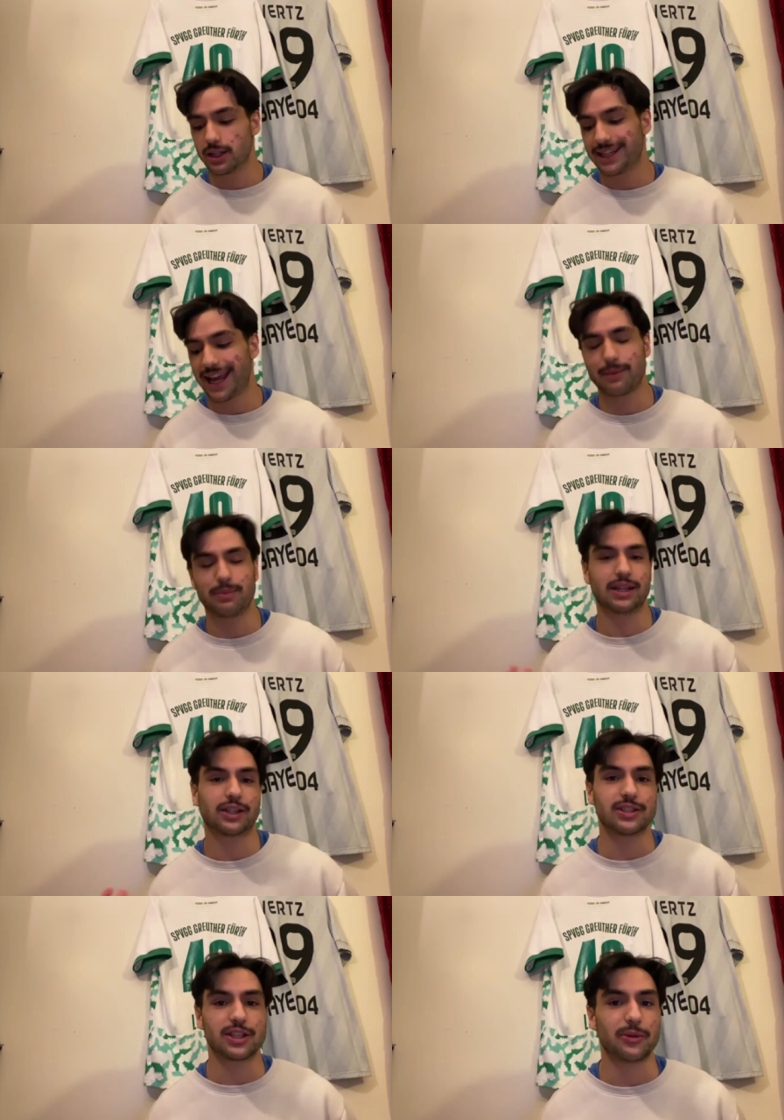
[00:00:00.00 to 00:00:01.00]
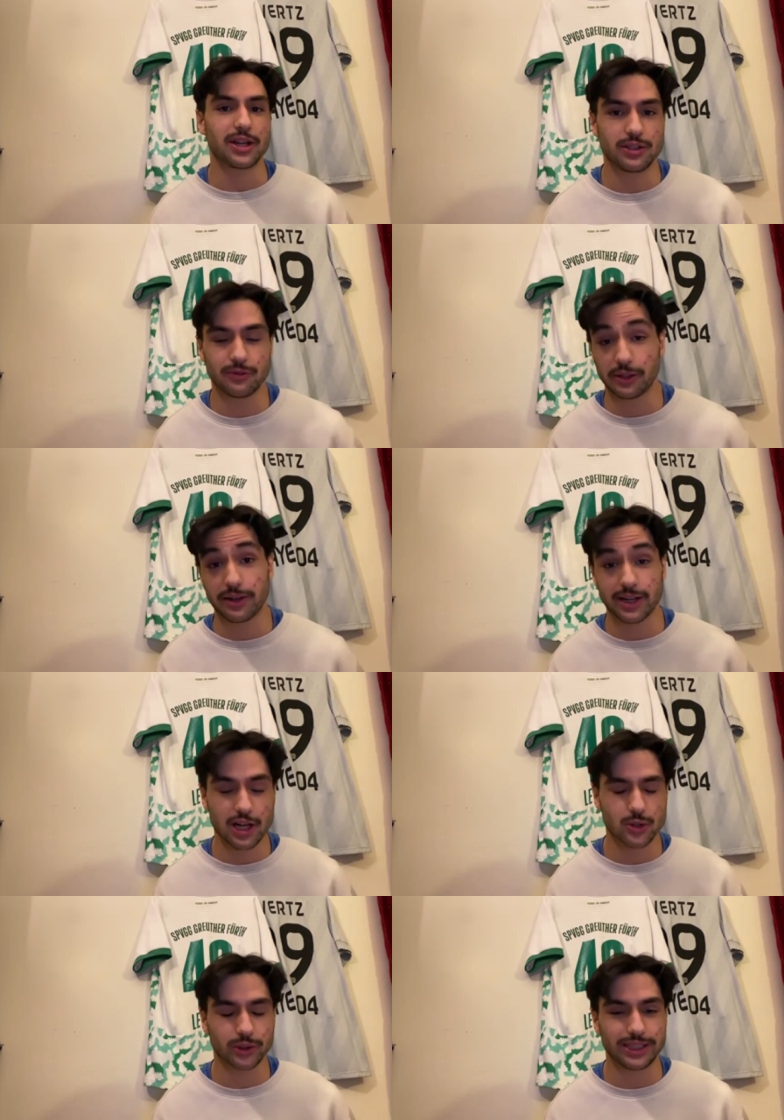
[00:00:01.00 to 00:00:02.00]
can be a consideration for your
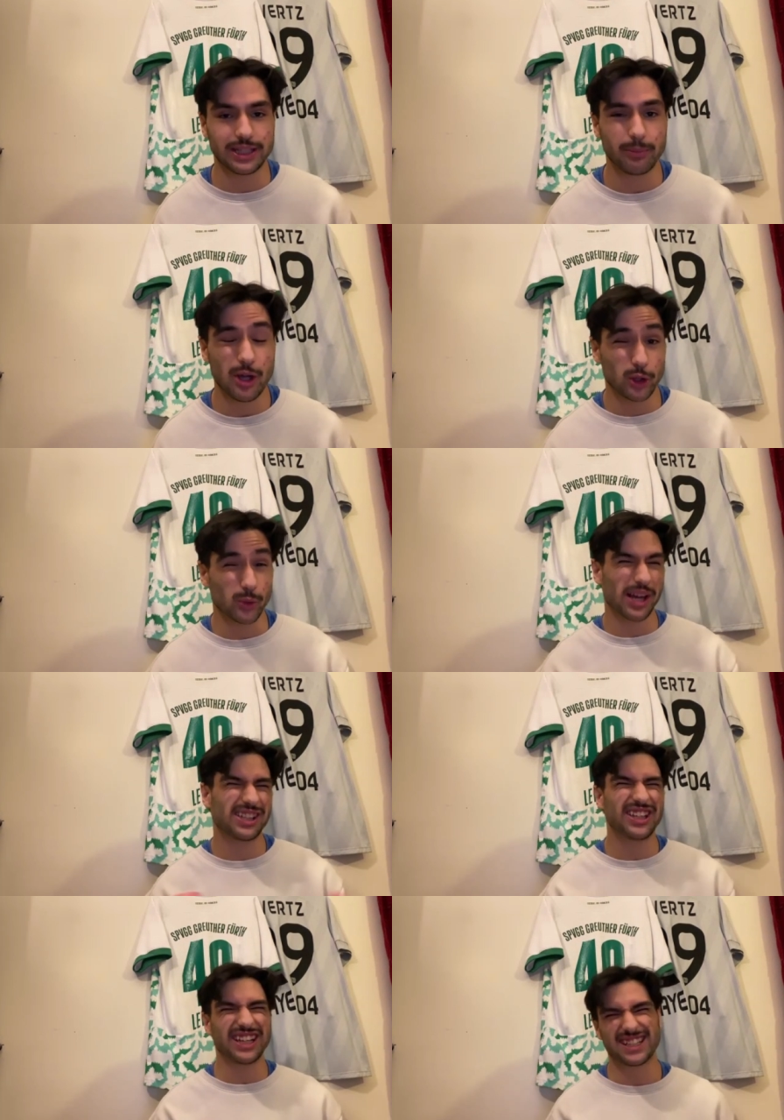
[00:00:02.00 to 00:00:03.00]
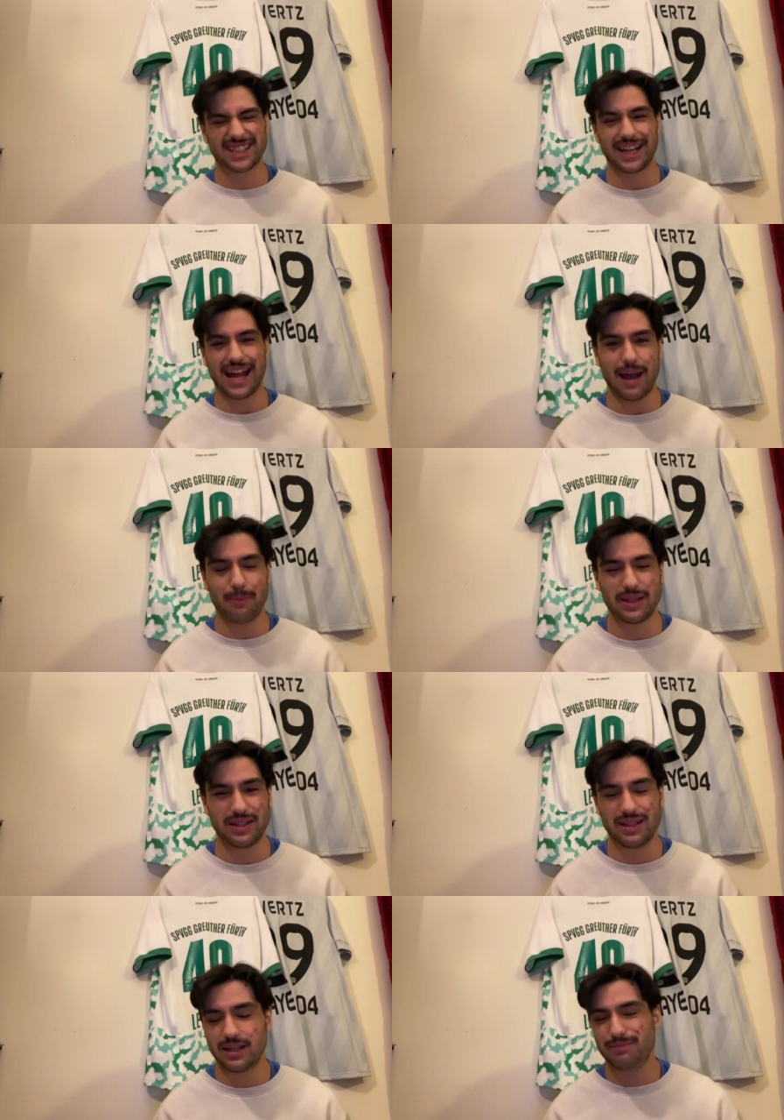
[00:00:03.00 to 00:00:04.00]
national team. Do I think it's going to
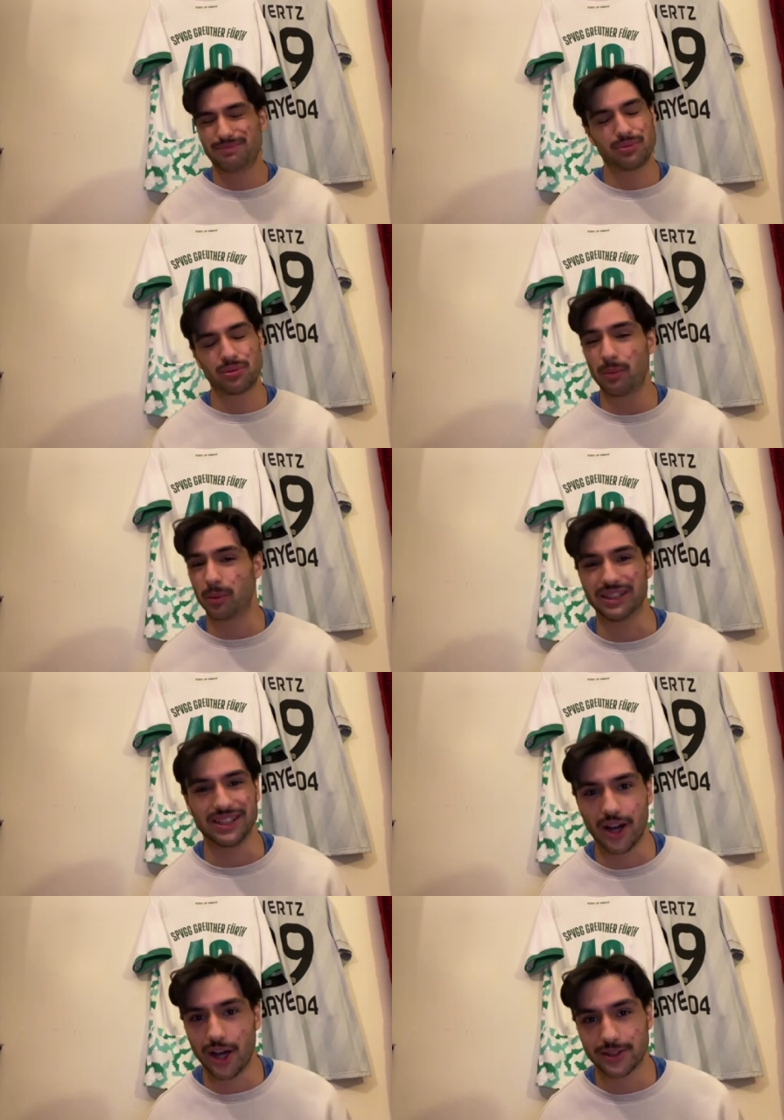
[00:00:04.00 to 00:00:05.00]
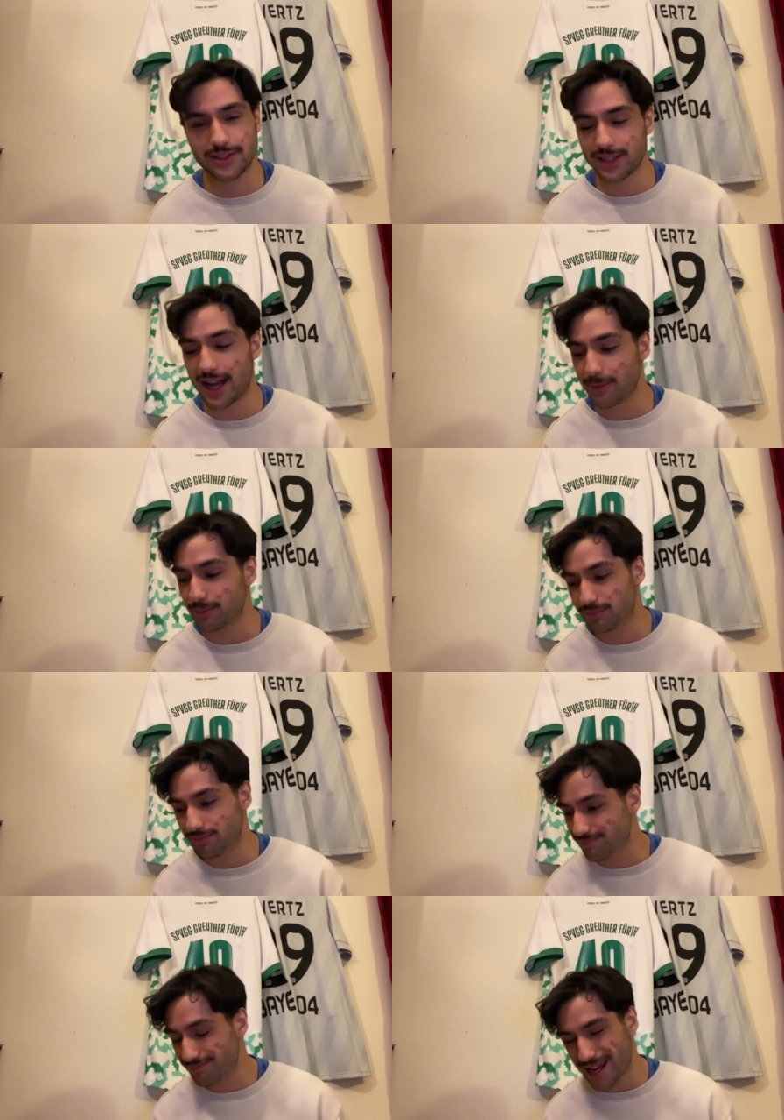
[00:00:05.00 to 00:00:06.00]
happen? Mm, probably not. I'm
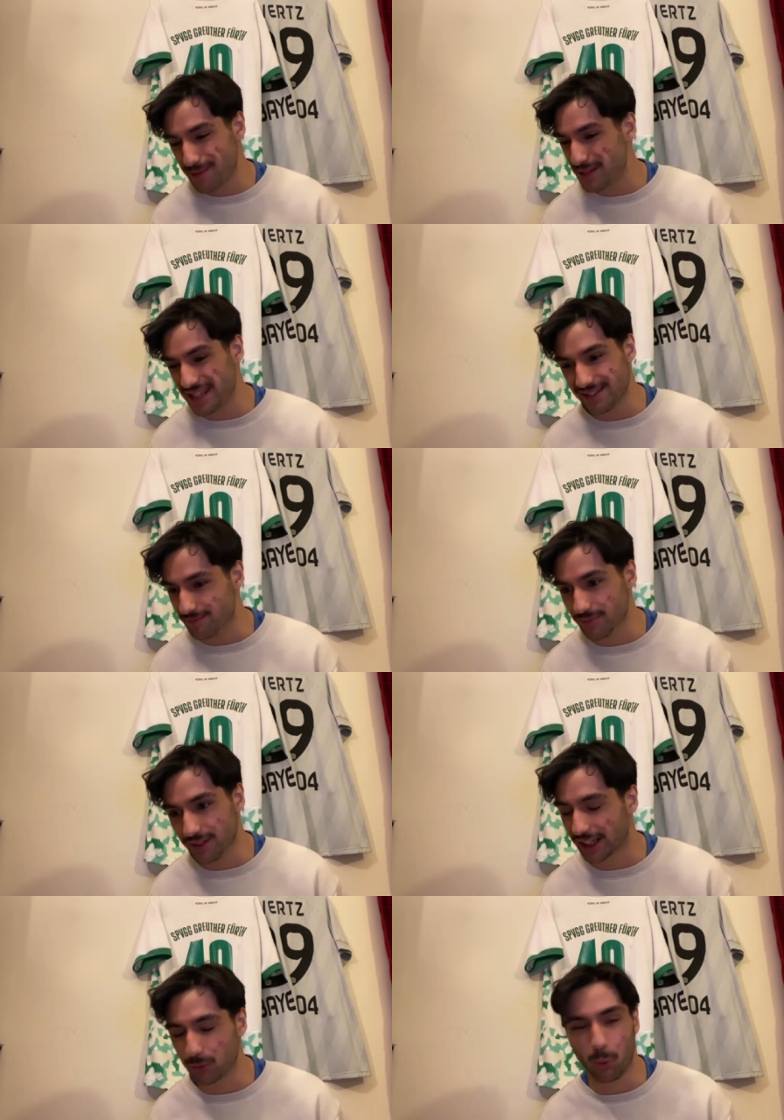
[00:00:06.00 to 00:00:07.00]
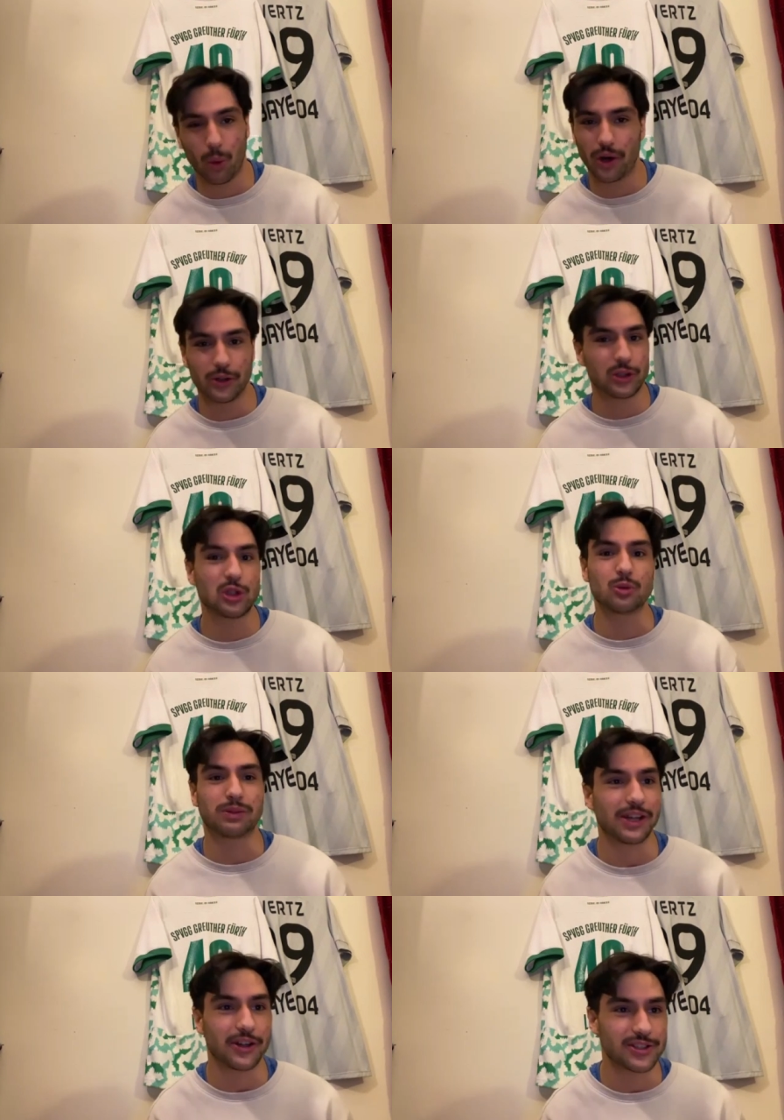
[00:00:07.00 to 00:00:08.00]
maybe like one or two
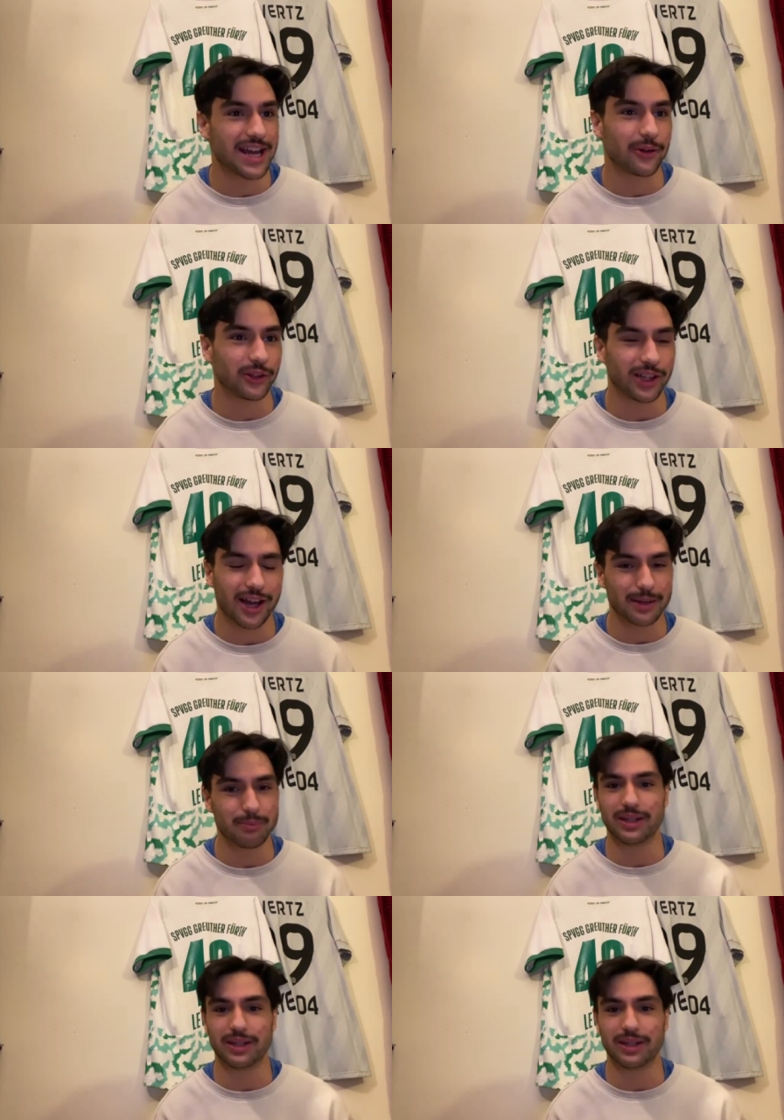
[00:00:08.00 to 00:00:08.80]
players down the line,